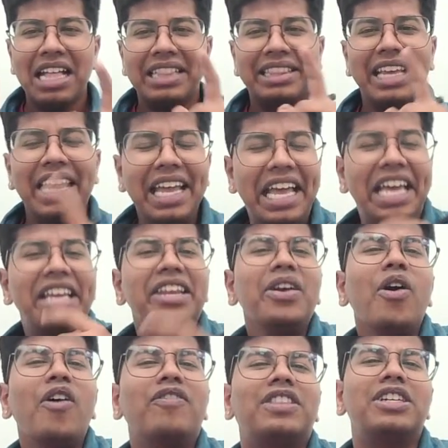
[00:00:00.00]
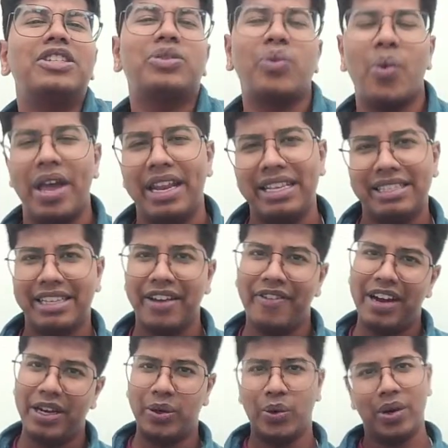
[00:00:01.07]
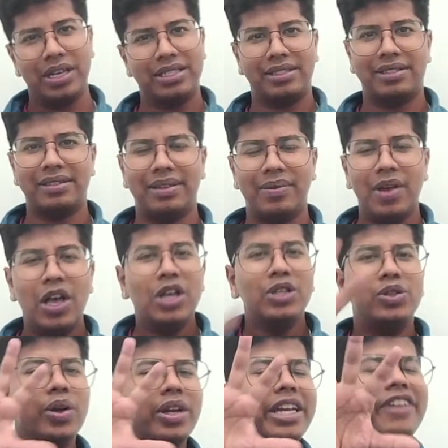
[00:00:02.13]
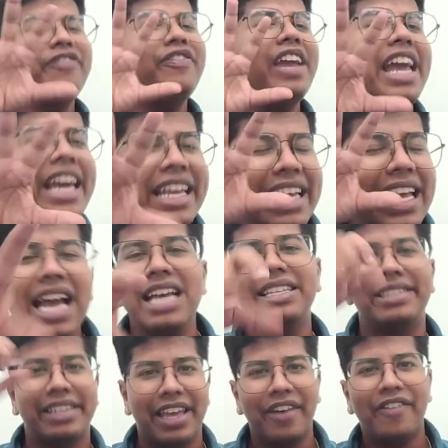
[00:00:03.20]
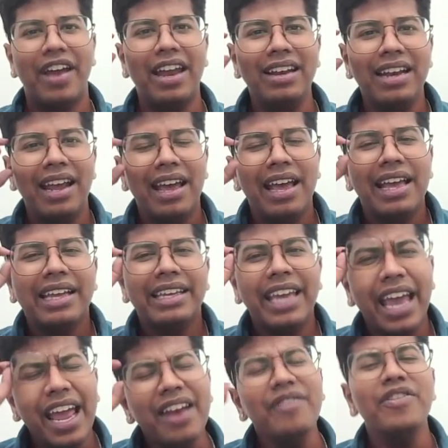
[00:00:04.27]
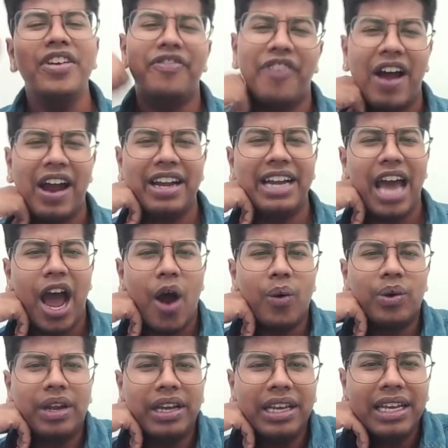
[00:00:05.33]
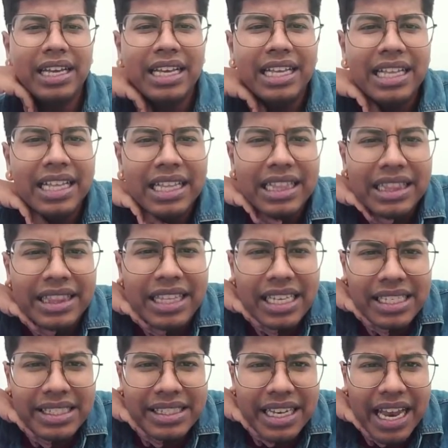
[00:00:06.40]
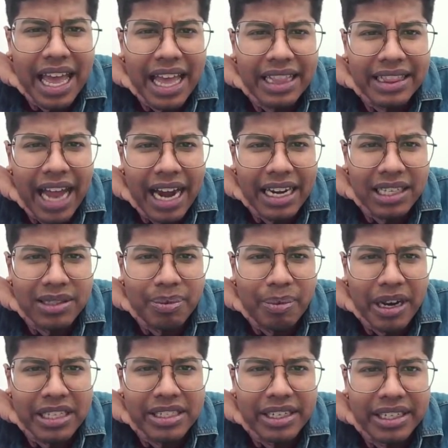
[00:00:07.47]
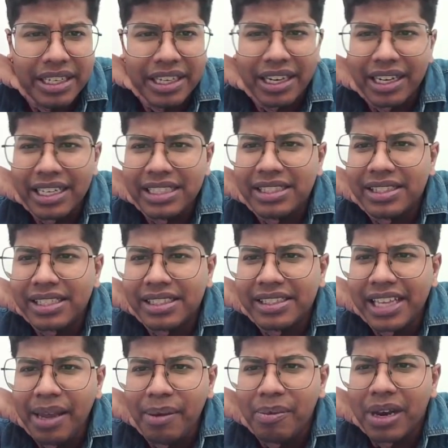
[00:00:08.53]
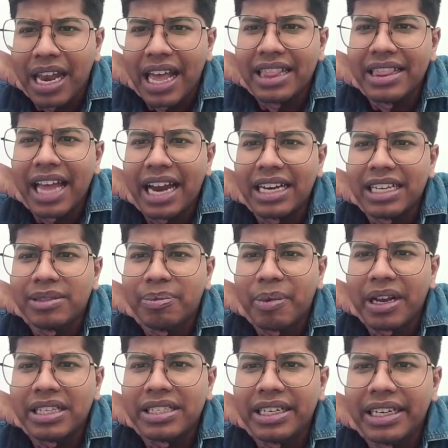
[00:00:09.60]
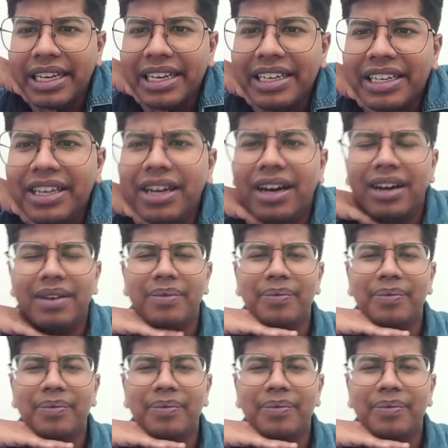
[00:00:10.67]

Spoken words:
the area of the square is given to us. So if area is given, can we find out this length that is present here? It's the same length that is present in here.